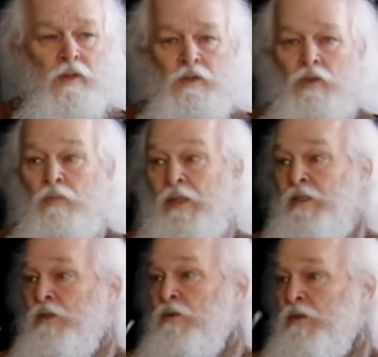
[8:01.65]
So
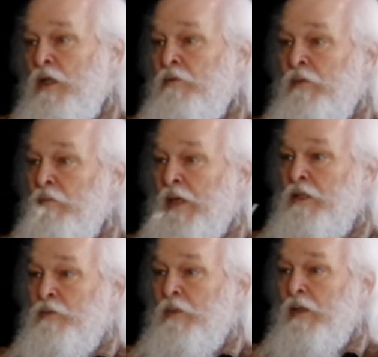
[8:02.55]
place yourself in my
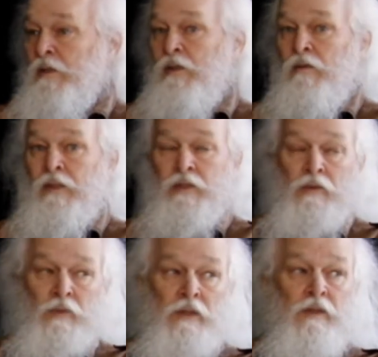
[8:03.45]
spot here as I
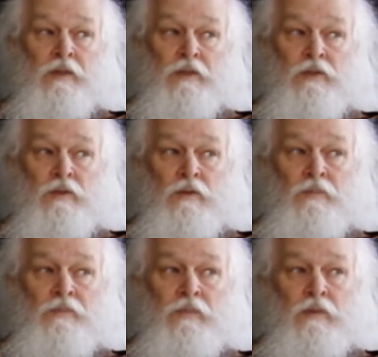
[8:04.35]
read this.
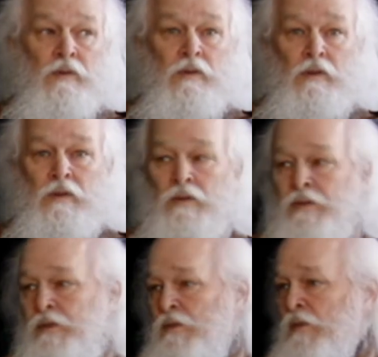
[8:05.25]
And
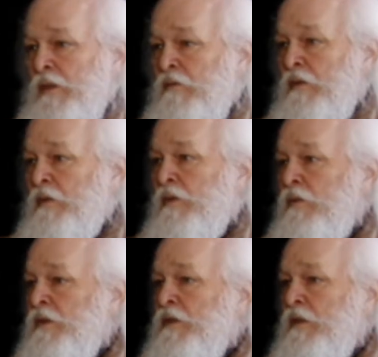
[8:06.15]
listen to what Heavenly Mother
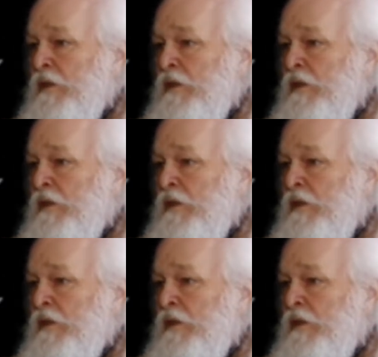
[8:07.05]
wants to